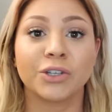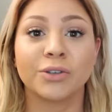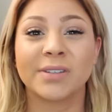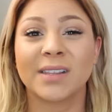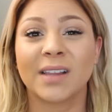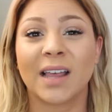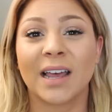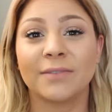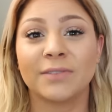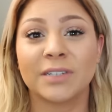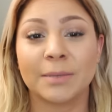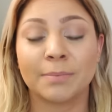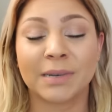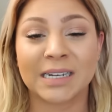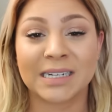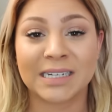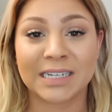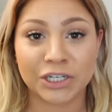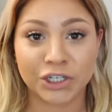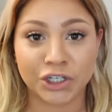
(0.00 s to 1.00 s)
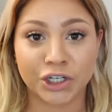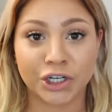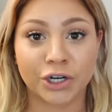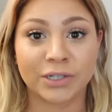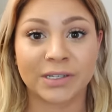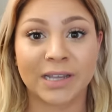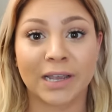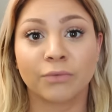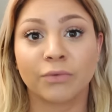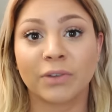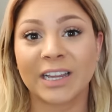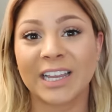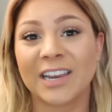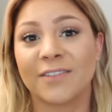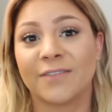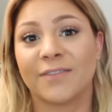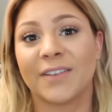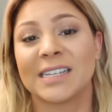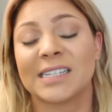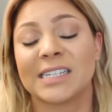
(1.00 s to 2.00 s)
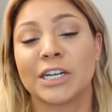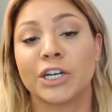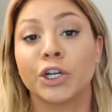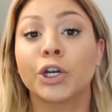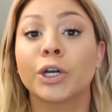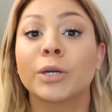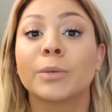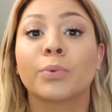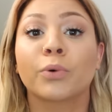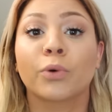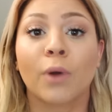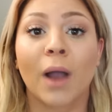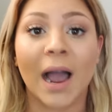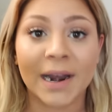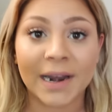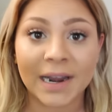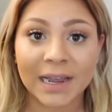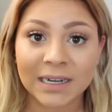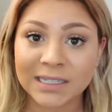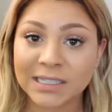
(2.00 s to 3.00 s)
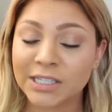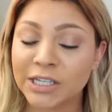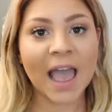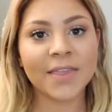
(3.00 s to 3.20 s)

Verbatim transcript: use a lot of deep conditioners, and really invest in good products.